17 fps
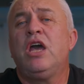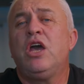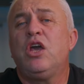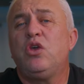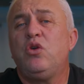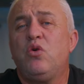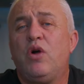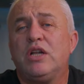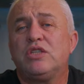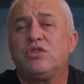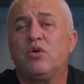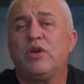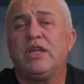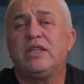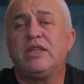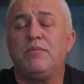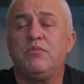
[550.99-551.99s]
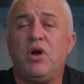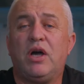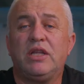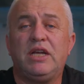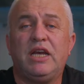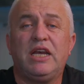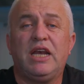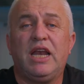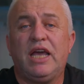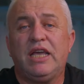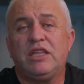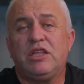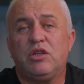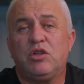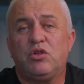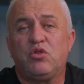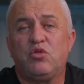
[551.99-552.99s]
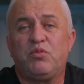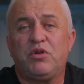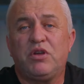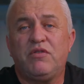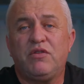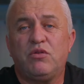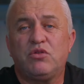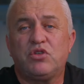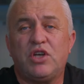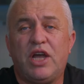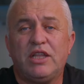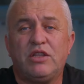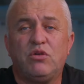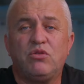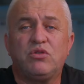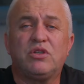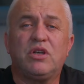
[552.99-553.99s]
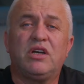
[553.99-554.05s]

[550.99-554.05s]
You also get a modeling light to preview shadows,